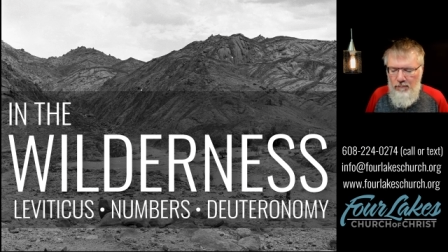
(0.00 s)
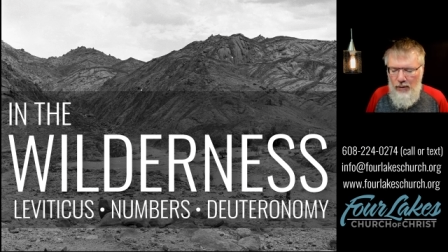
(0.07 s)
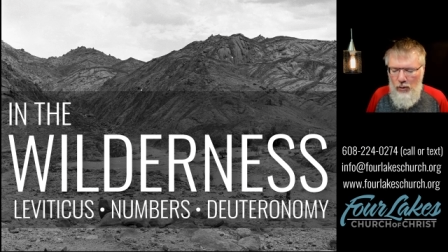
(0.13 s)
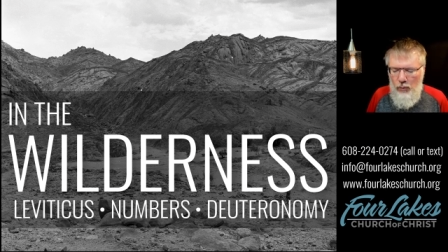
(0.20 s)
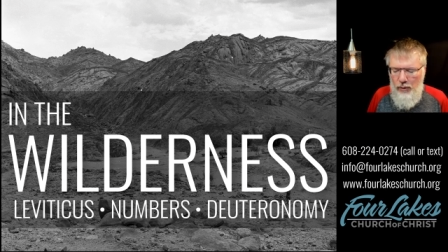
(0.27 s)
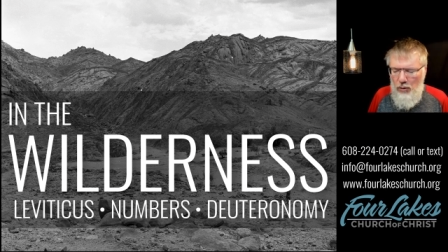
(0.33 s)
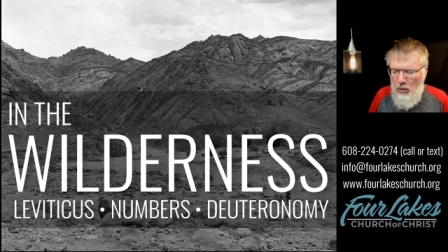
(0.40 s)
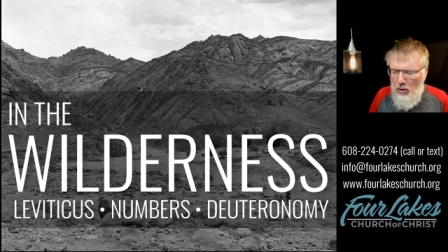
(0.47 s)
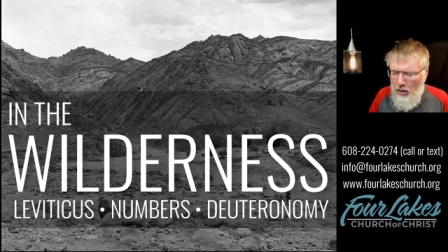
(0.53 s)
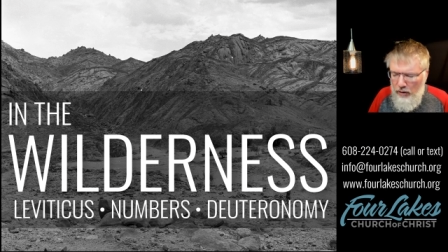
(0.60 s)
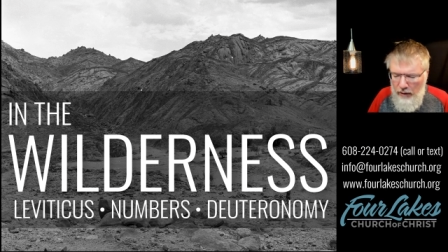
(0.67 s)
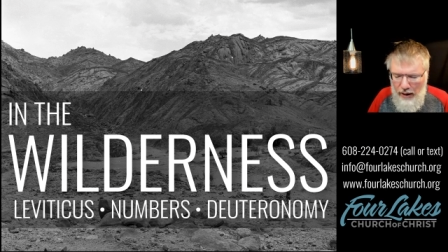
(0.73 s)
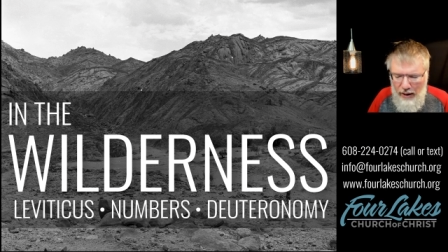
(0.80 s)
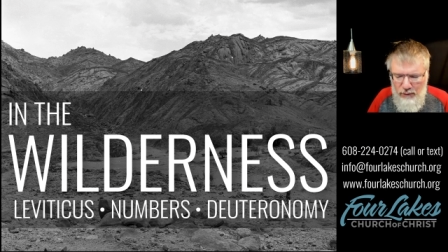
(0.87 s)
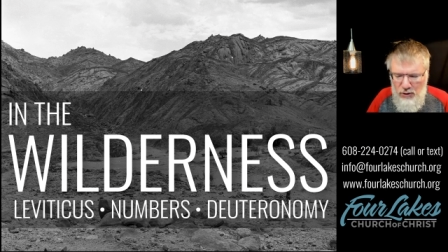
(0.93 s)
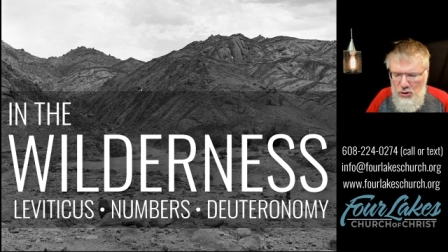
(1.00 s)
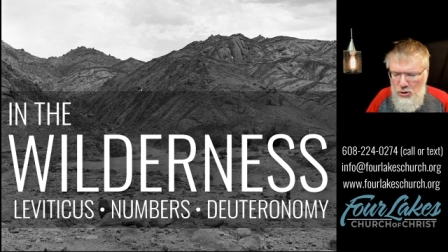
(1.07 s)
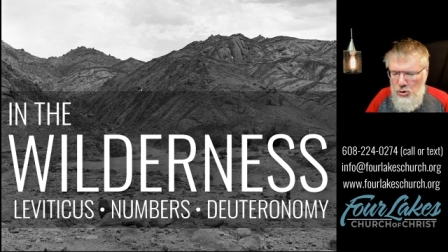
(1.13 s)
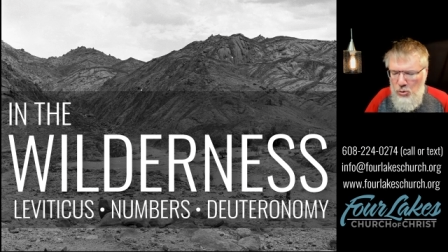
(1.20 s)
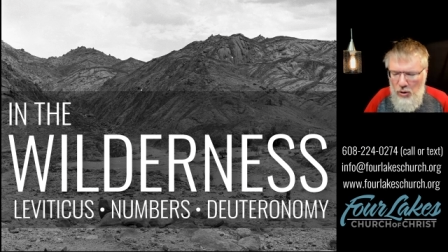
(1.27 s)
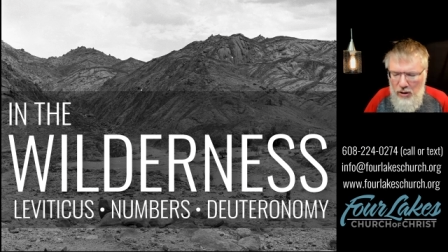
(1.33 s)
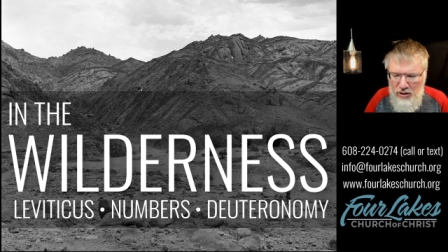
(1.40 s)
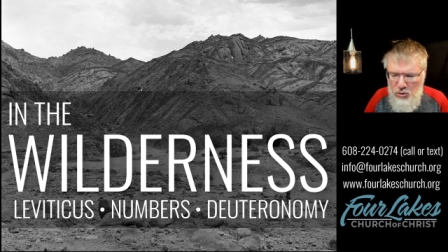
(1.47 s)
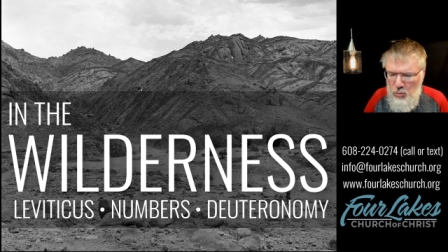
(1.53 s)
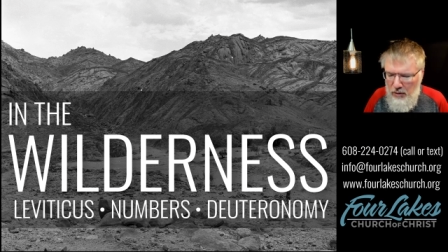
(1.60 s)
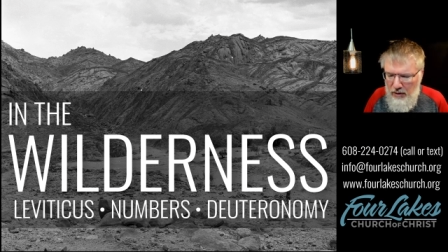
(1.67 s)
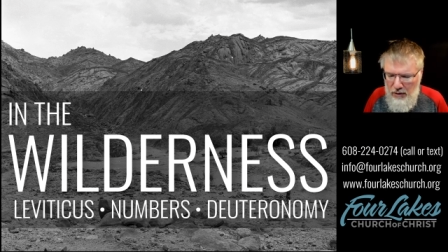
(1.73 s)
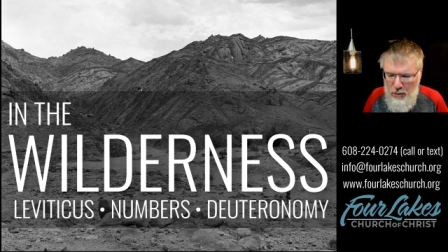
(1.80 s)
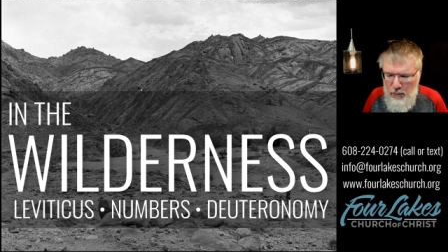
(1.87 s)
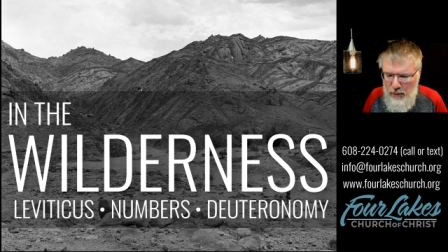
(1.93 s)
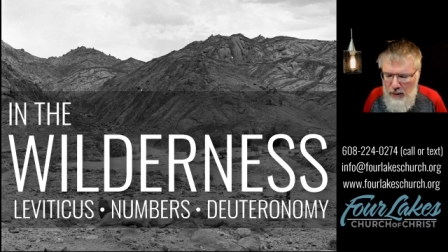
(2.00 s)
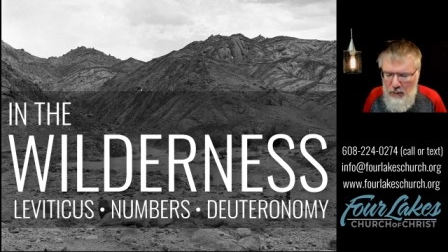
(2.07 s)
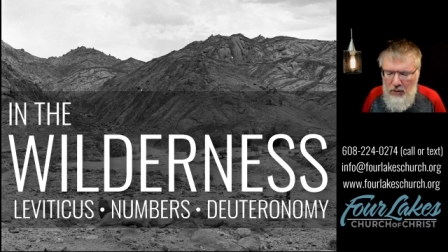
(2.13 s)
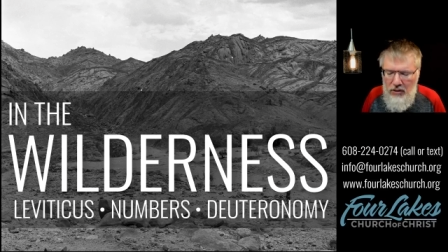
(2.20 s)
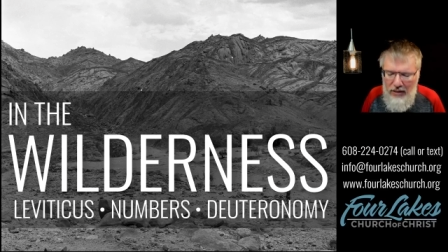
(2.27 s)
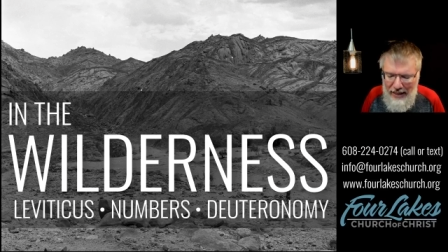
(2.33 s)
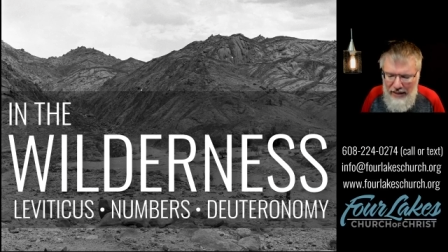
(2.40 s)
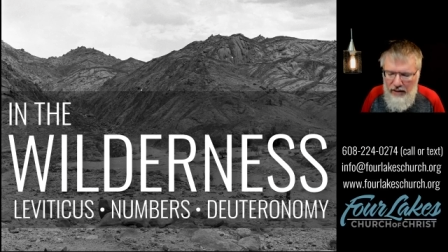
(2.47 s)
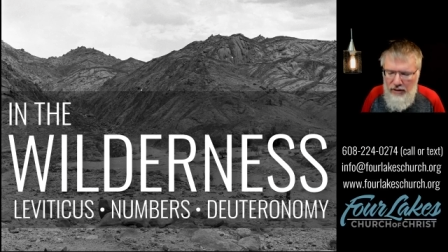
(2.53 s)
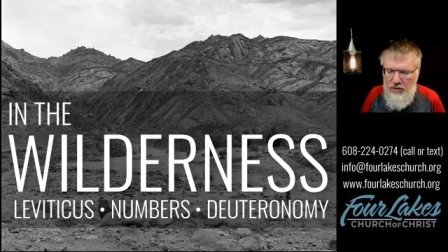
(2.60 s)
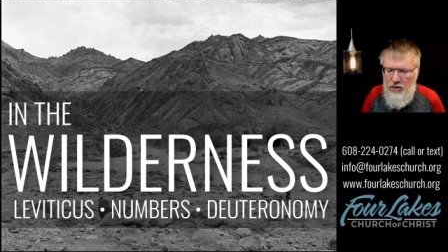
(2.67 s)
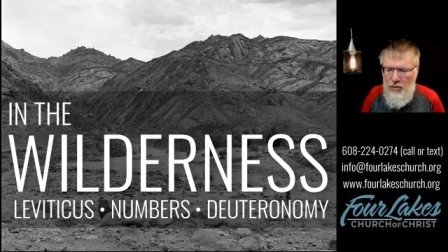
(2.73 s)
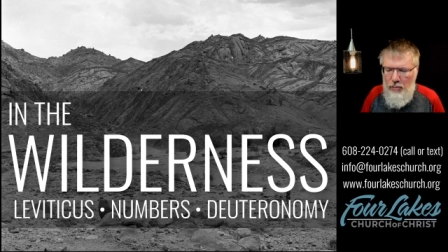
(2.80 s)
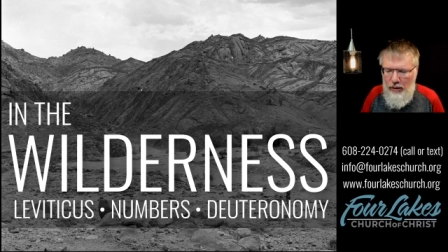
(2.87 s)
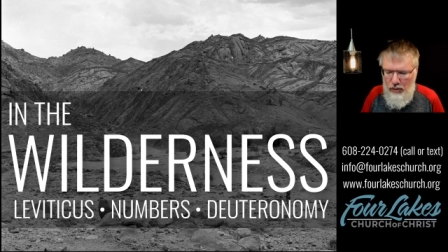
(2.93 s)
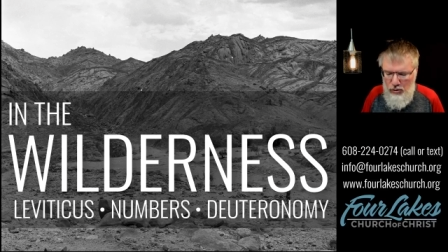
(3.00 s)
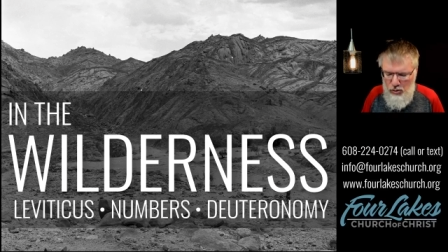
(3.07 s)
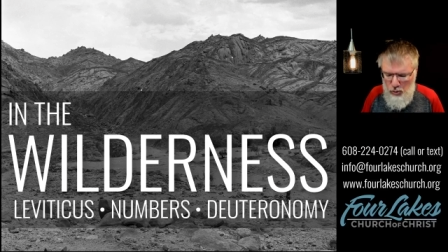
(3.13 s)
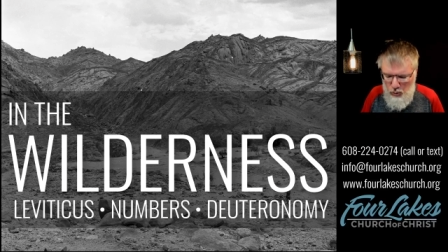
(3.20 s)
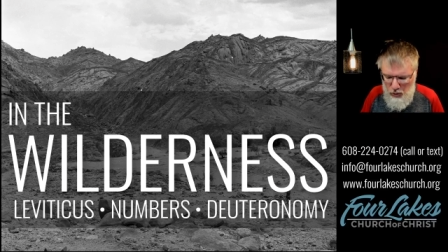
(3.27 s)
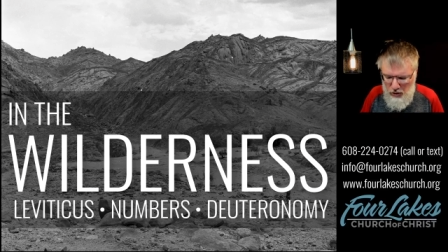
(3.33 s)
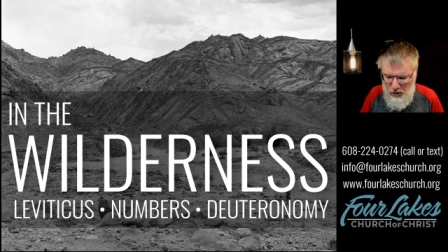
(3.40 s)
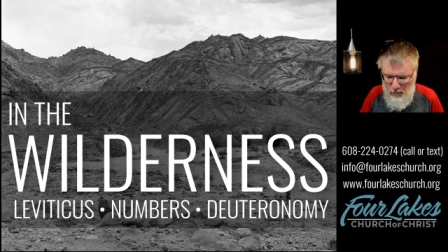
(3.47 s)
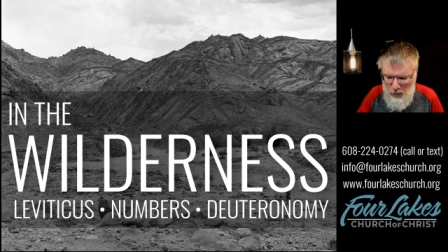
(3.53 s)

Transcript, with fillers: we no longer have to trust what other people tell us about your word,